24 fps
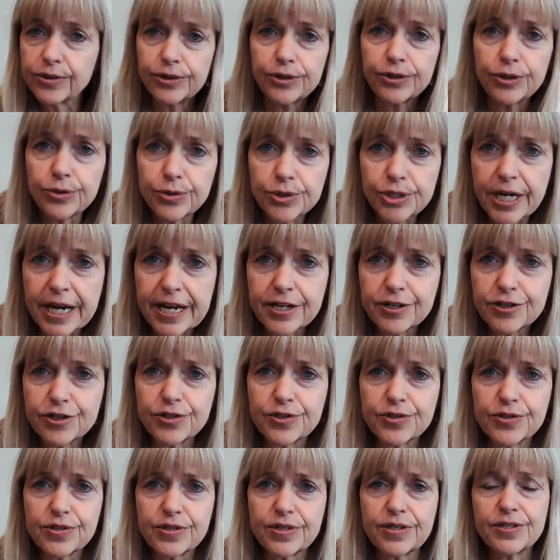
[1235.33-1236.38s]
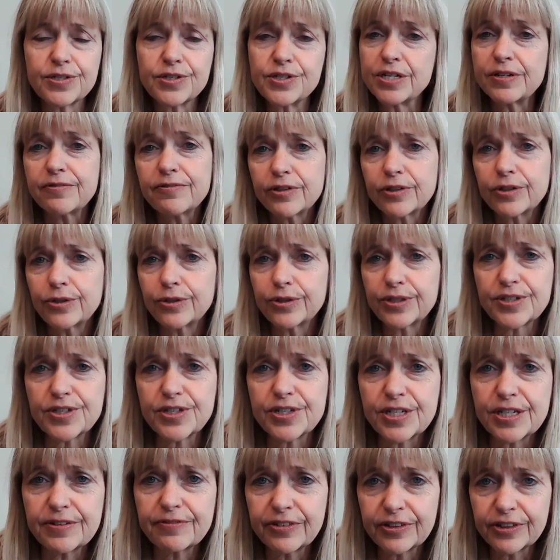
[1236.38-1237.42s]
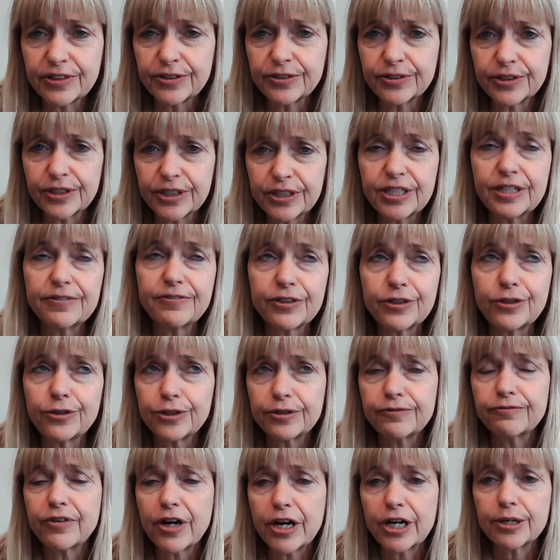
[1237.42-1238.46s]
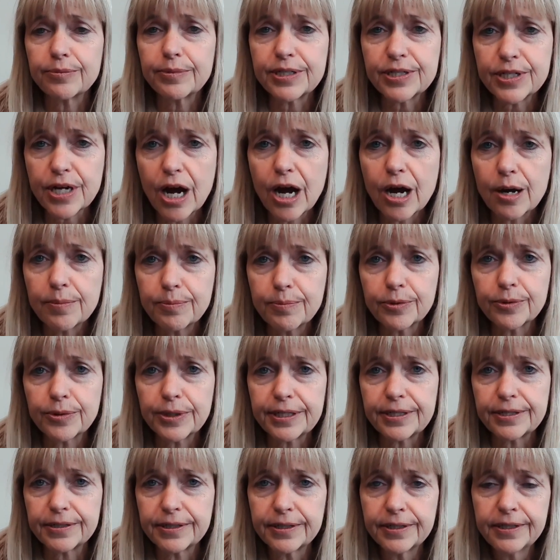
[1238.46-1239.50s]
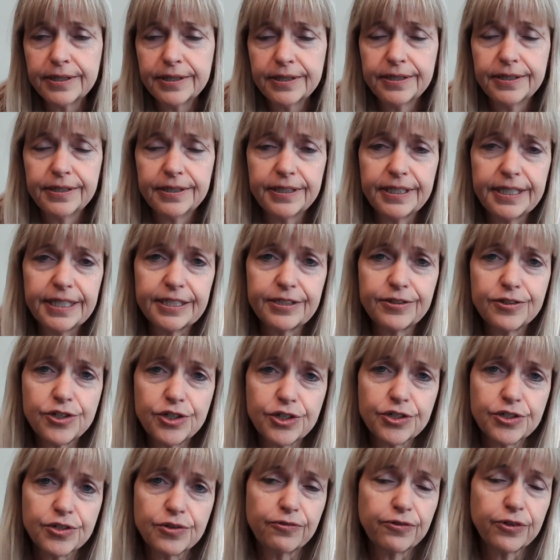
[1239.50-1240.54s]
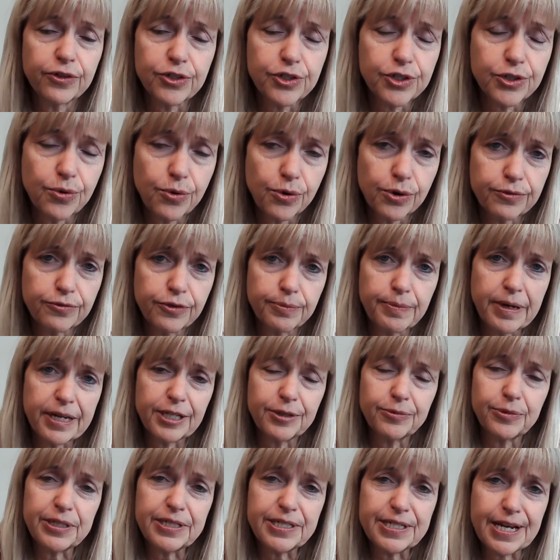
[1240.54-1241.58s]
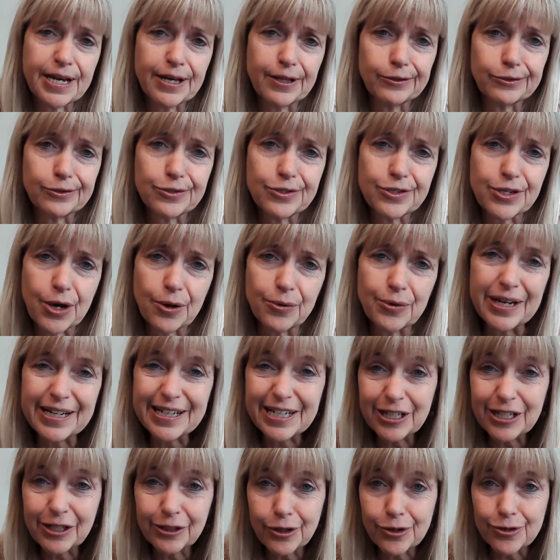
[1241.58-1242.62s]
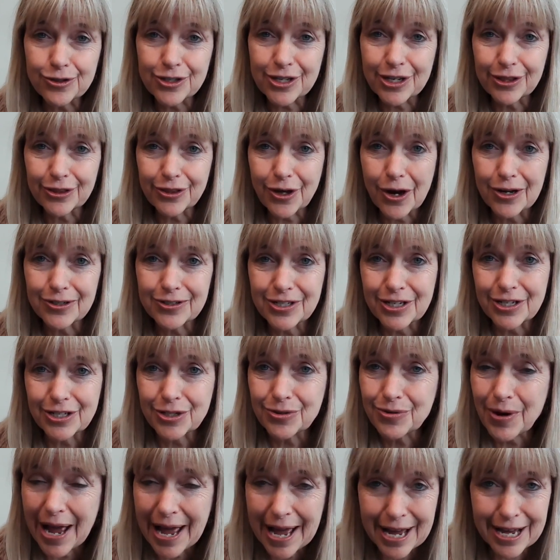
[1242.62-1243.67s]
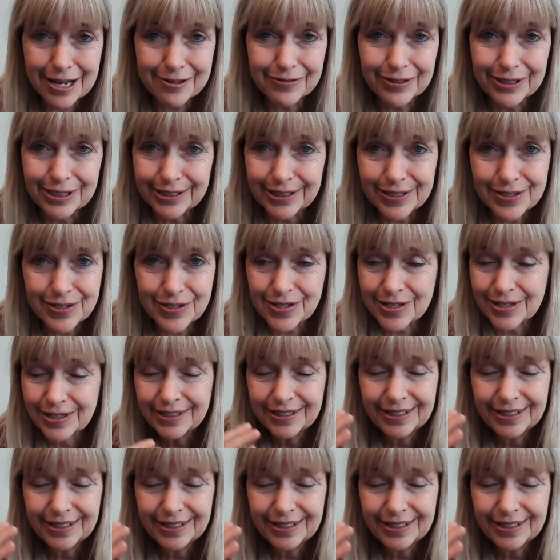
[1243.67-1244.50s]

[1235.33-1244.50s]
the new changes is difficult. It's a difficult environment to operate in, for sure, for many retailers. So any closing thoughts that you have on this